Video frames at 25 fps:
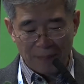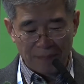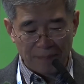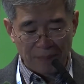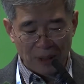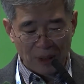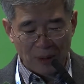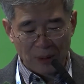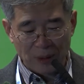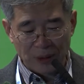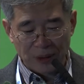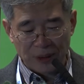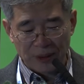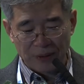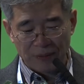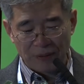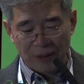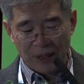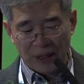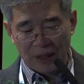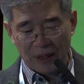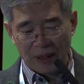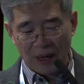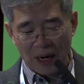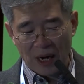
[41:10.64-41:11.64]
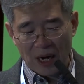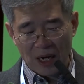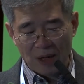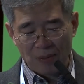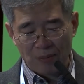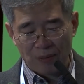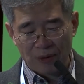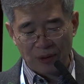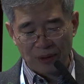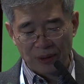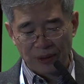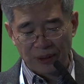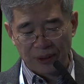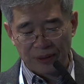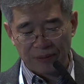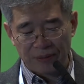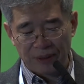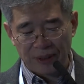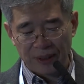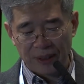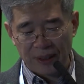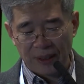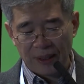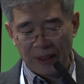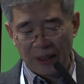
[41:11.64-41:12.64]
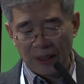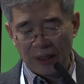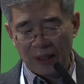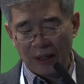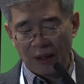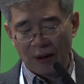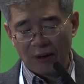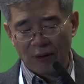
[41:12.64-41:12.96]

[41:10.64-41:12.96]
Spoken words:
because of their high productivity